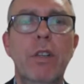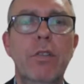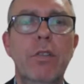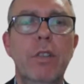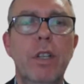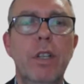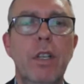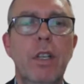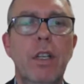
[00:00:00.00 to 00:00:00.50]

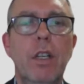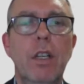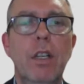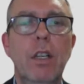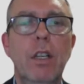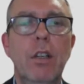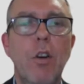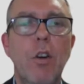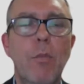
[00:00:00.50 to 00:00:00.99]
has
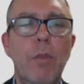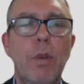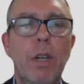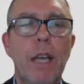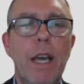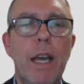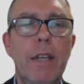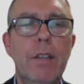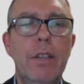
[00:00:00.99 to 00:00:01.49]

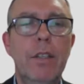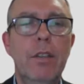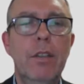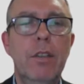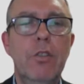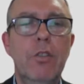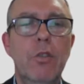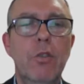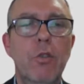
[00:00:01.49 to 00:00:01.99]

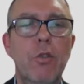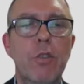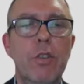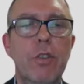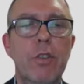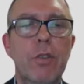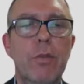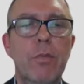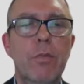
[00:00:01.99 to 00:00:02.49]
complicated the
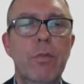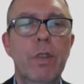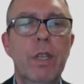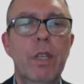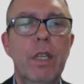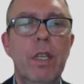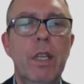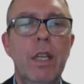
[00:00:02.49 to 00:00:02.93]
tourism